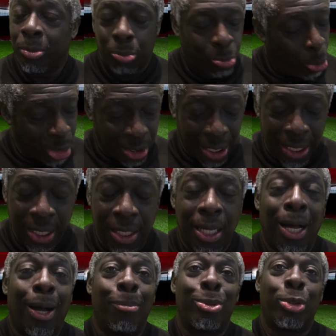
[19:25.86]
Puts it in the
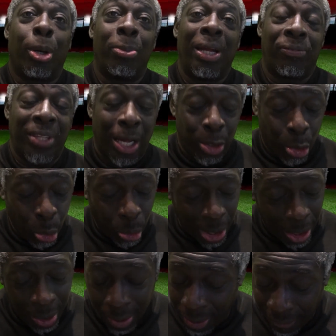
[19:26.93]
top left-hand
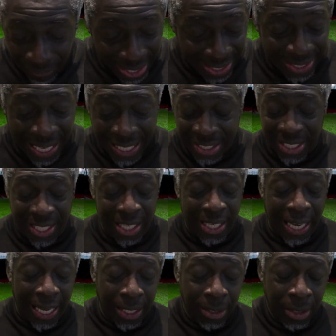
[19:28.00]
corner, fantastic
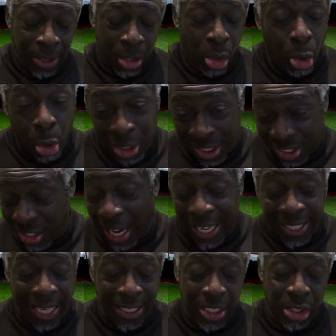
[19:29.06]
again, or the
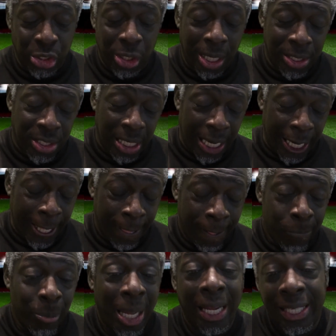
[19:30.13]
side netting, should I say.
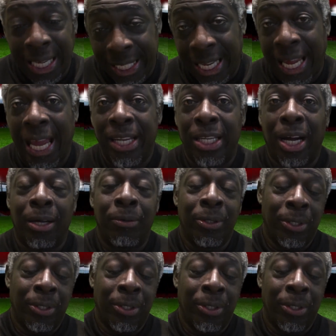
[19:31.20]
And then the header